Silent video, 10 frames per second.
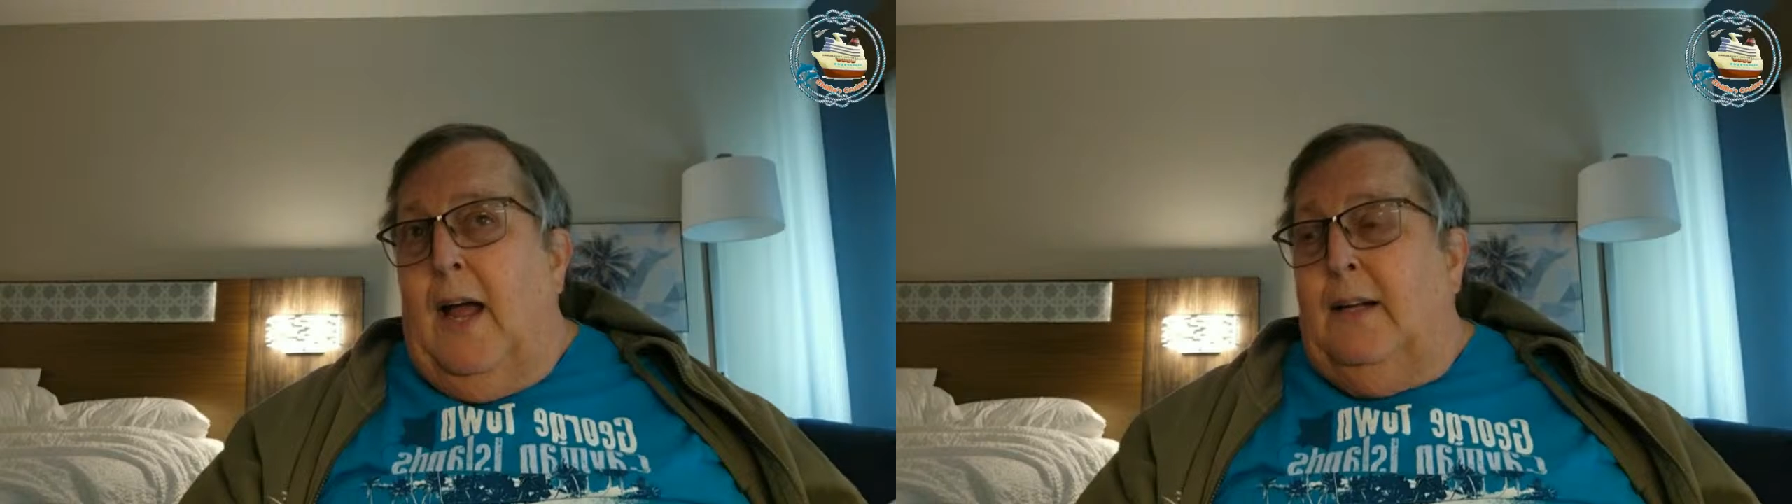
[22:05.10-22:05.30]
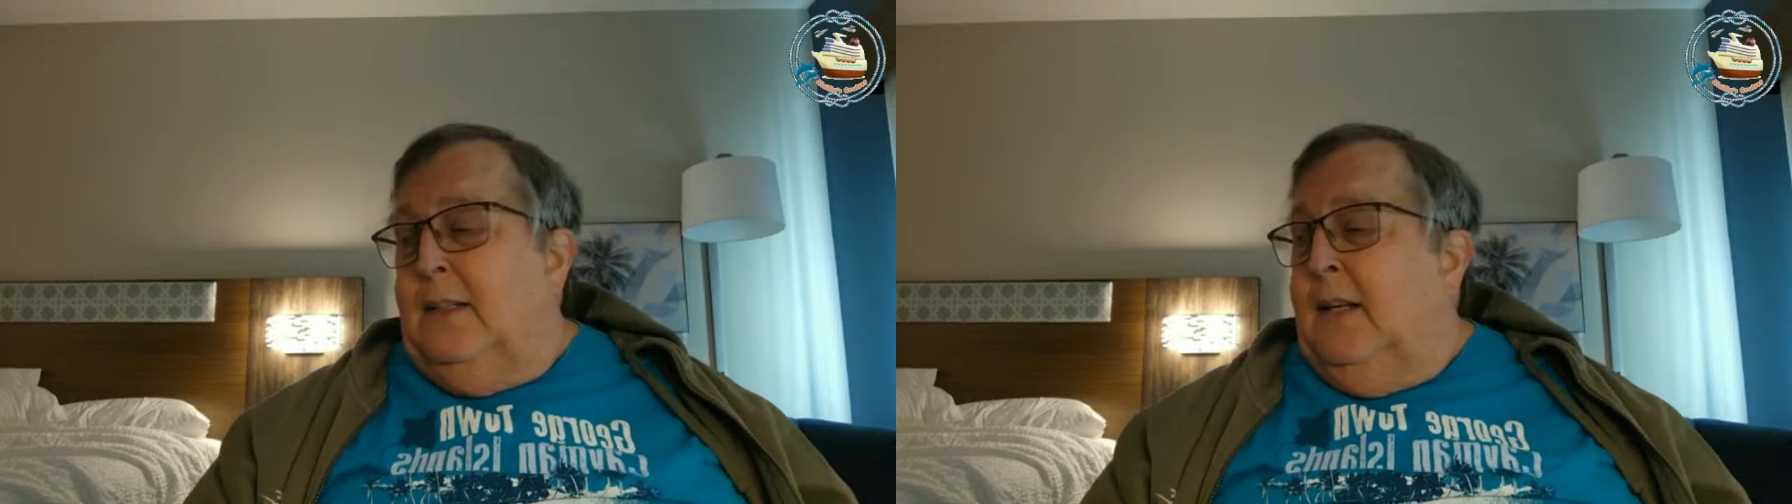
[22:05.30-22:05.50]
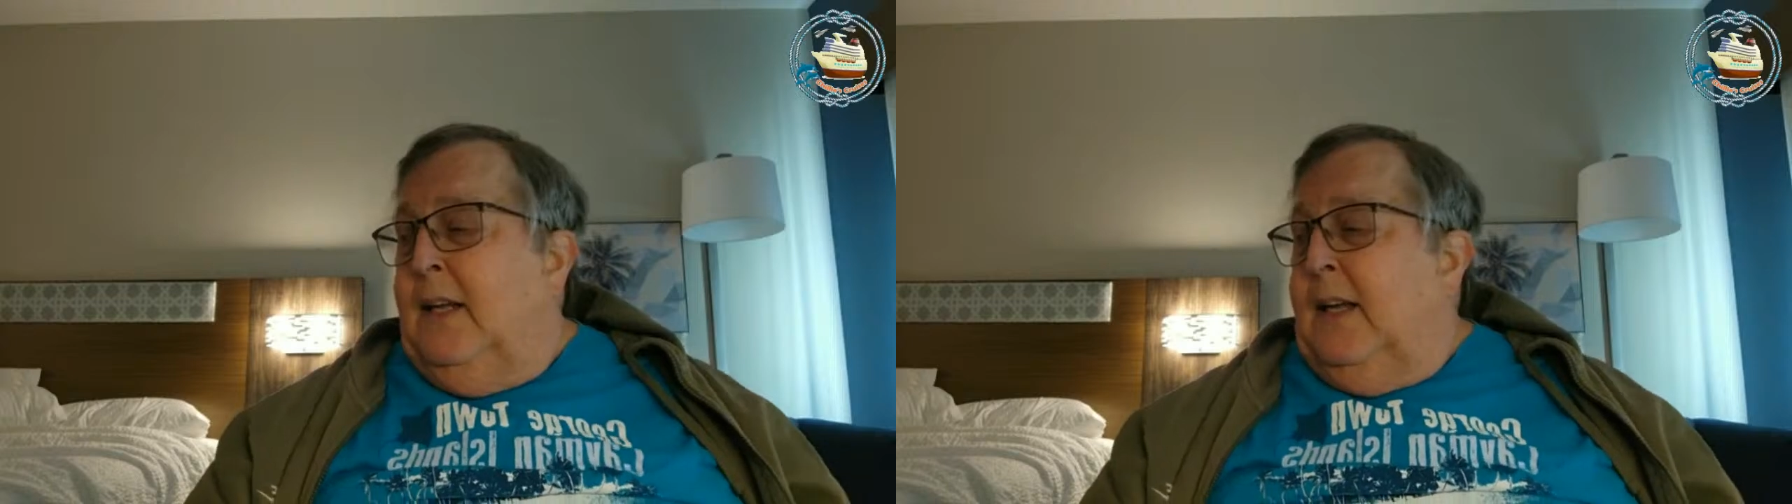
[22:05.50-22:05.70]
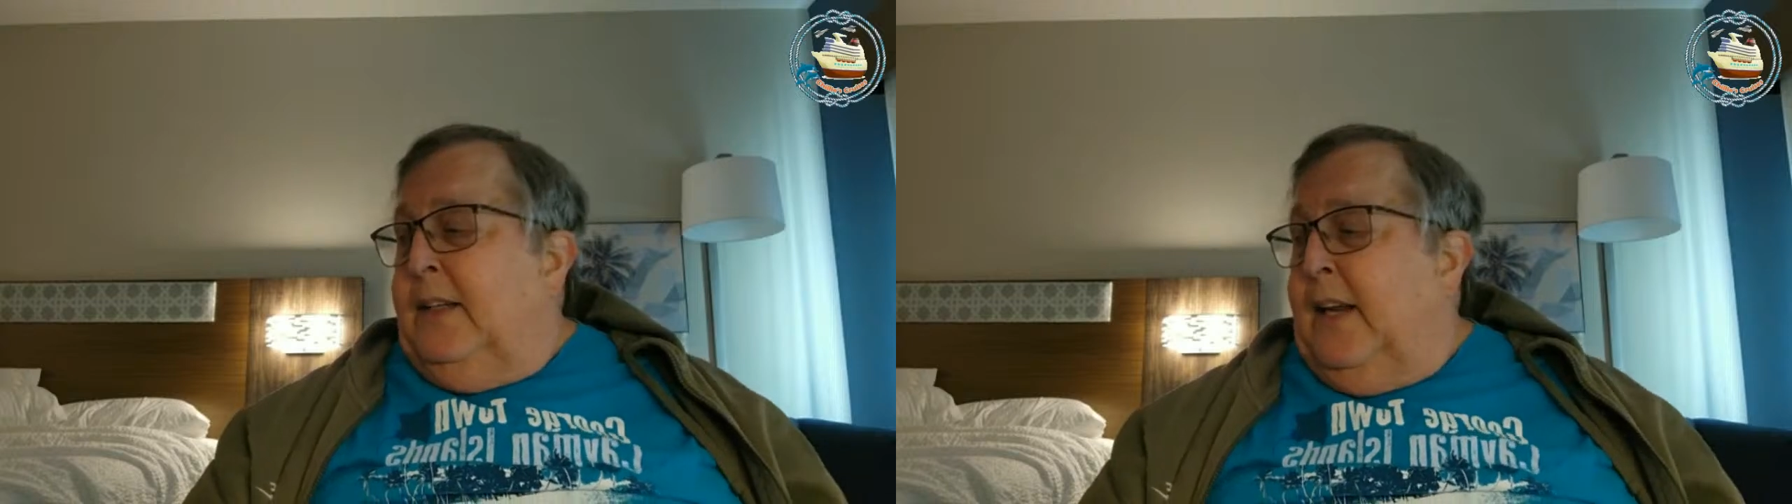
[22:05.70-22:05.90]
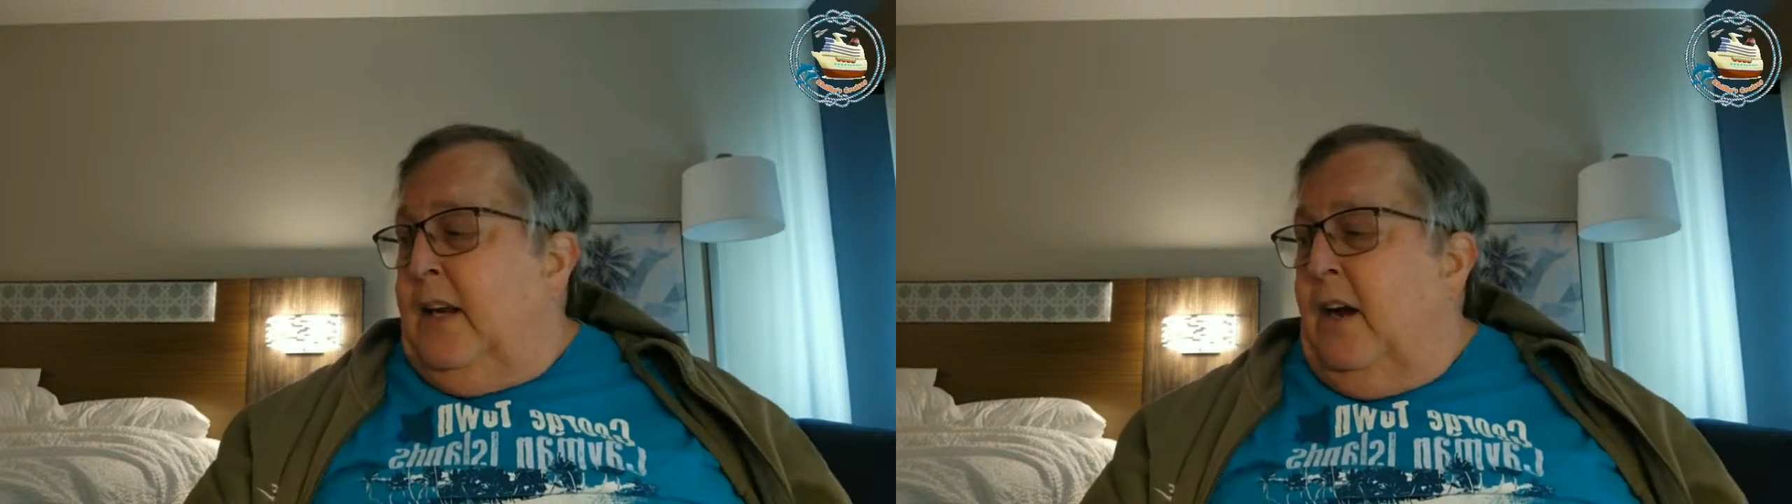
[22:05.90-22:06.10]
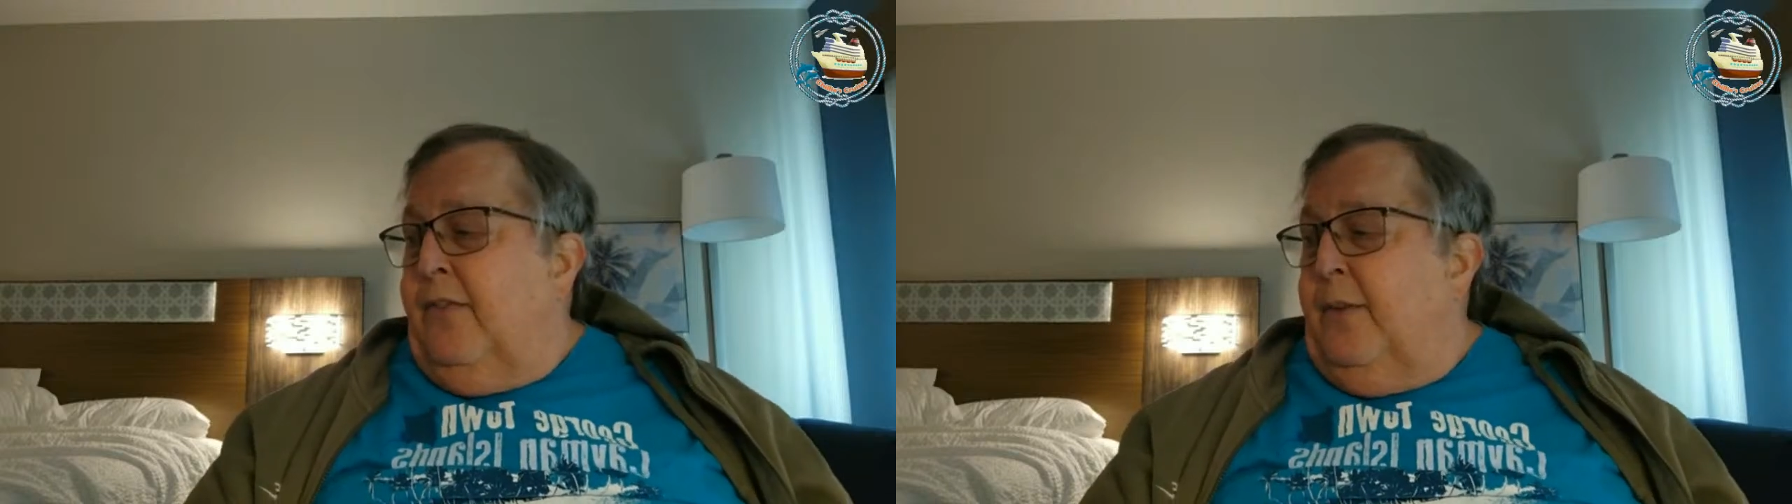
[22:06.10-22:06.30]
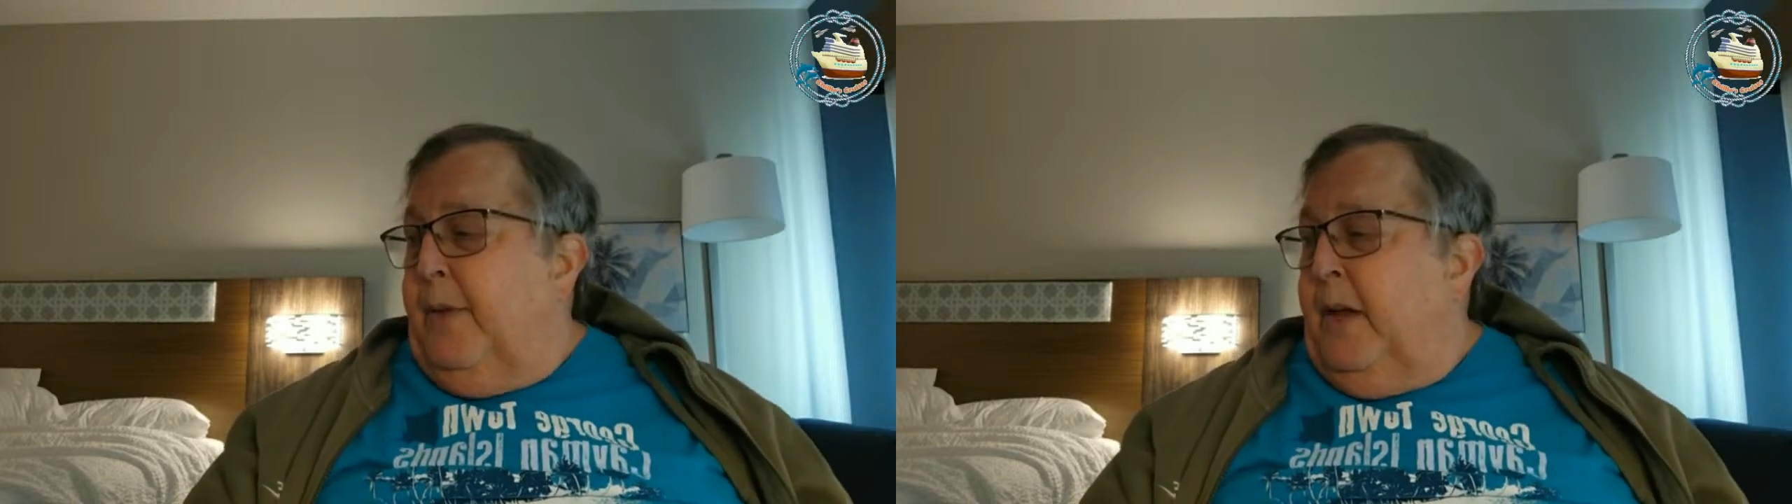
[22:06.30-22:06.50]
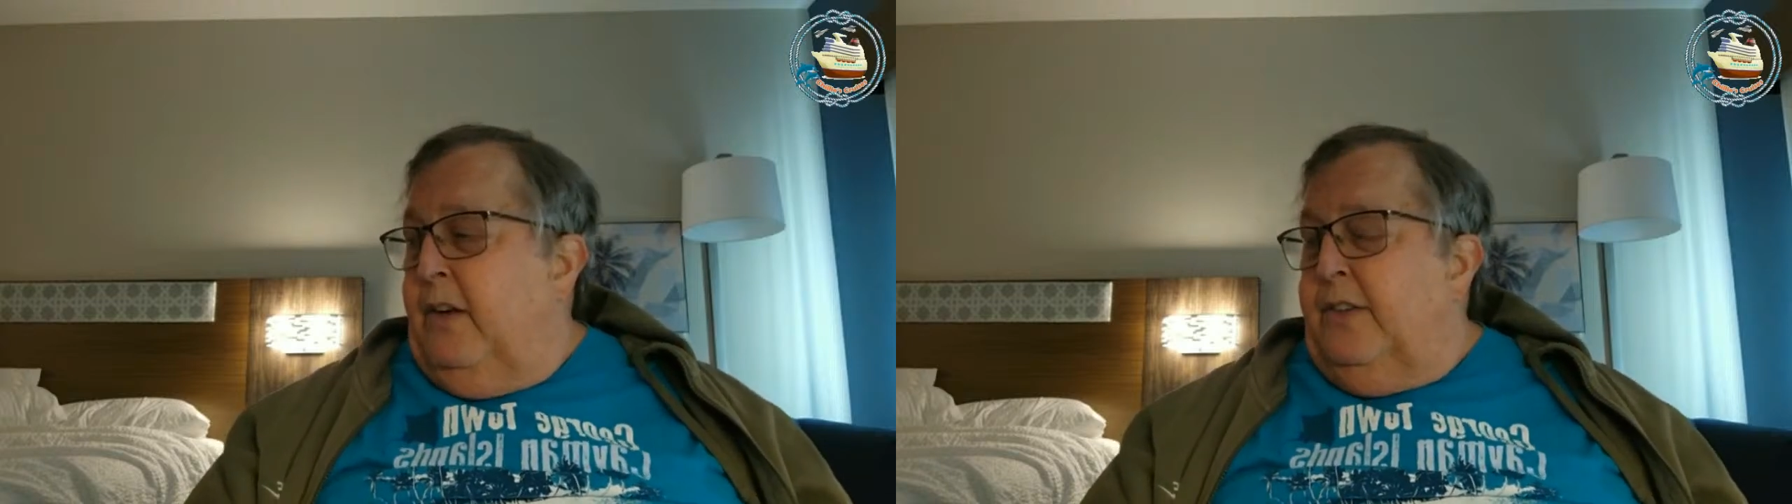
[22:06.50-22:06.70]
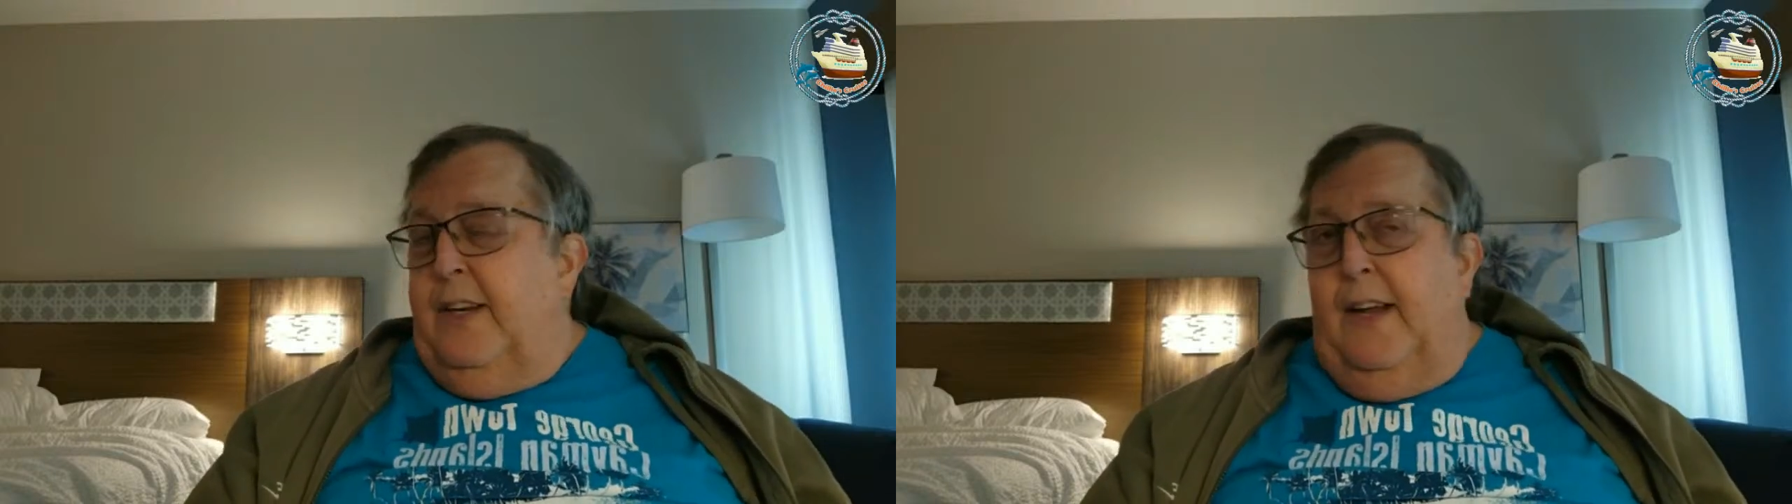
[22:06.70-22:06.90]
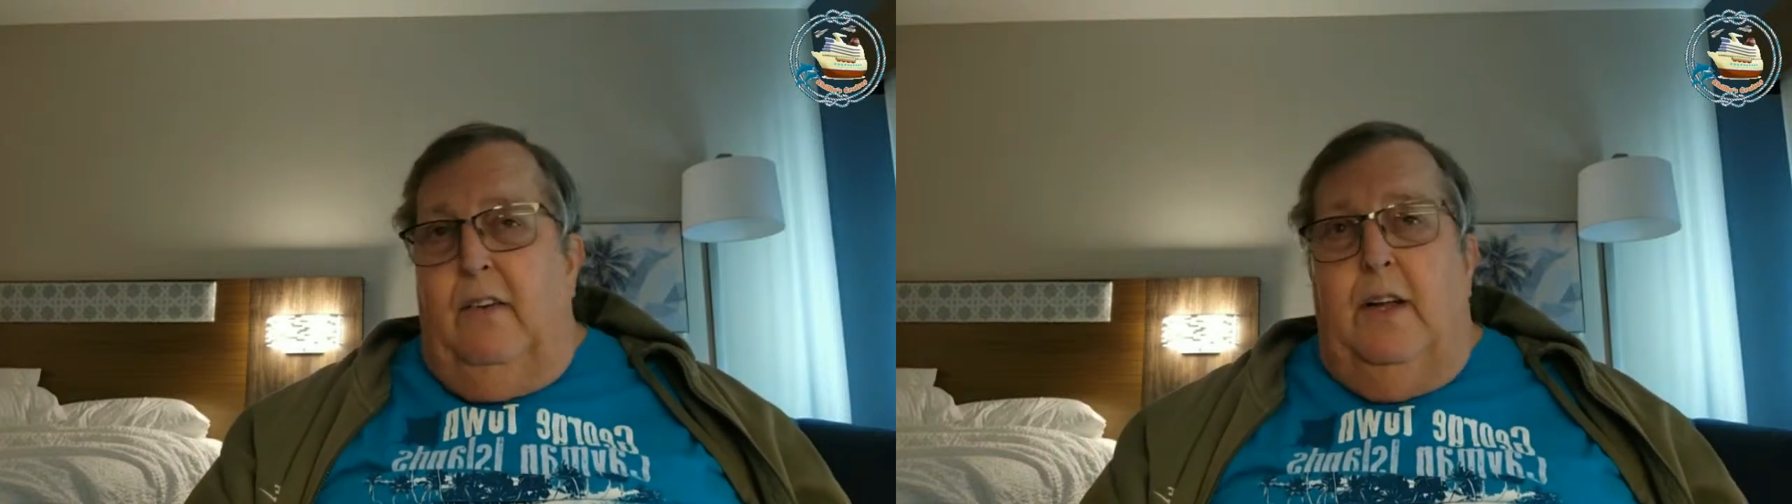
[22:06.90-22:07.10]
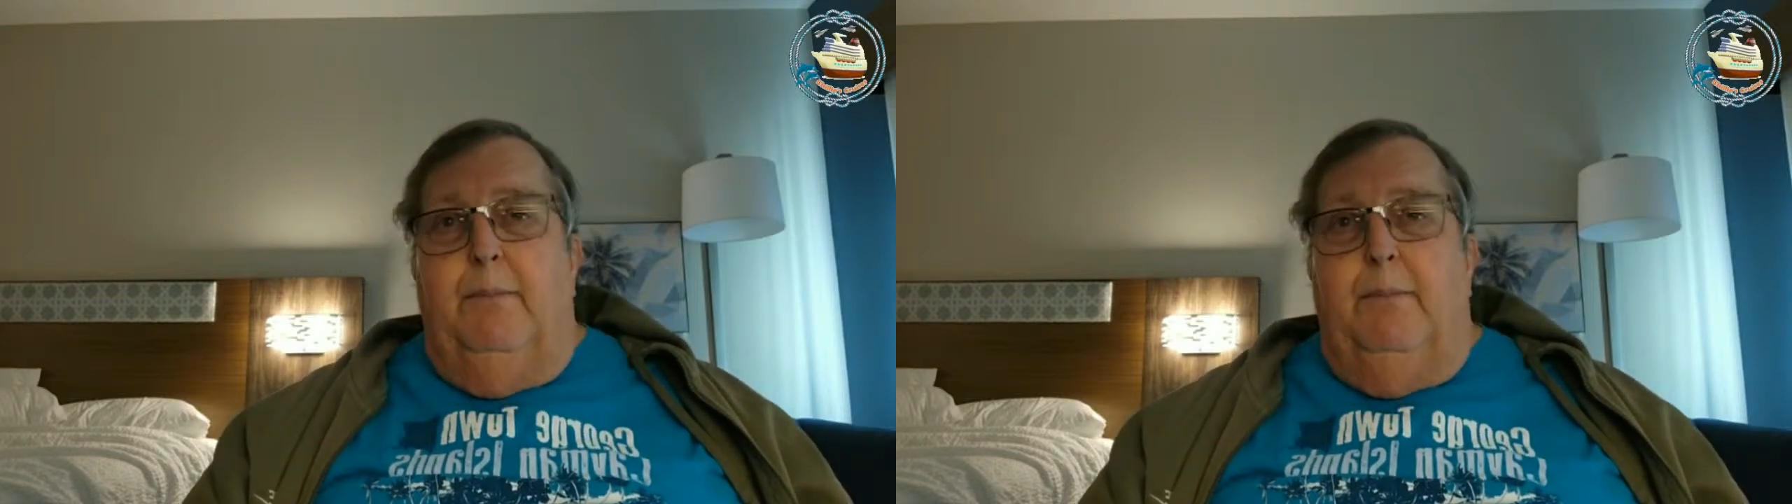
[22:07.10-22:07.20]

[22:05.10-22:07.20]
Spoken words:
I take off from the hotel